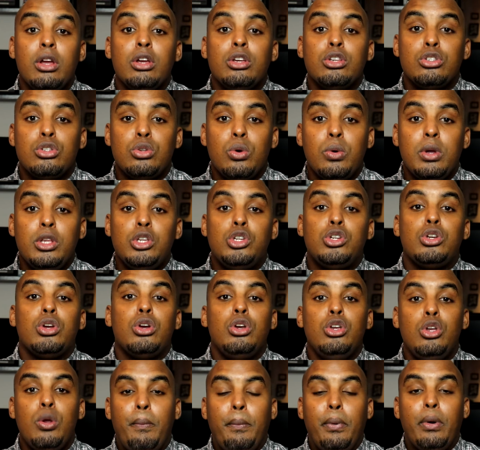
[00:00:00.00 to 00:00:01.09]
So ensure
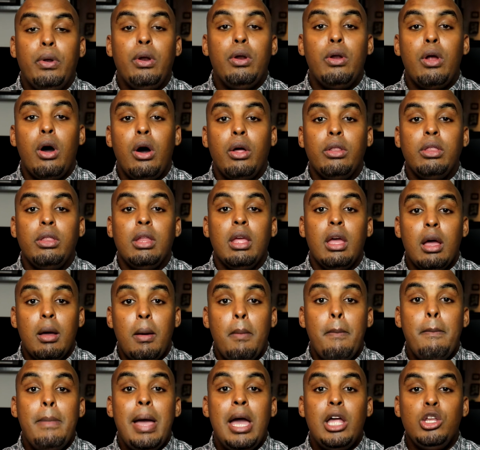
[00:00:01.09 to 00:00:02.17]
you put it on
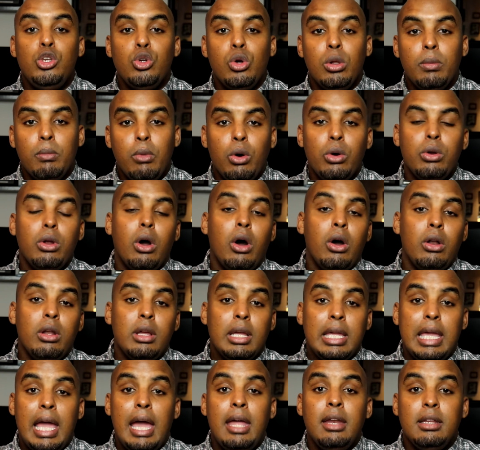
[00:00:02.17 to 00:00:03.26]
manual mode on a
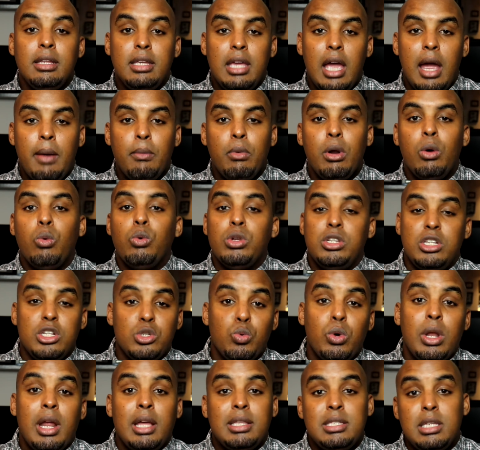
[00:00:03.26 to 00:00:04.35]
Canon camera, which is
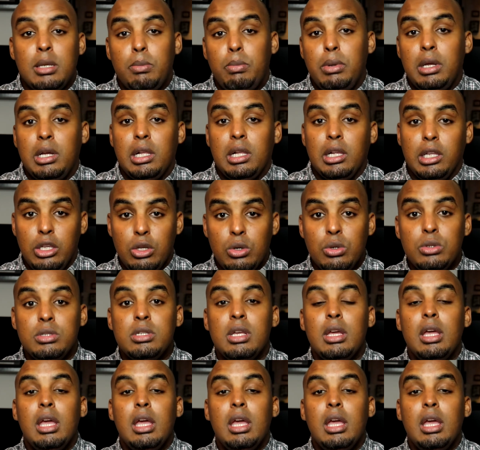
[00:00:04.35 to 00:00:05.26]
what I typically use.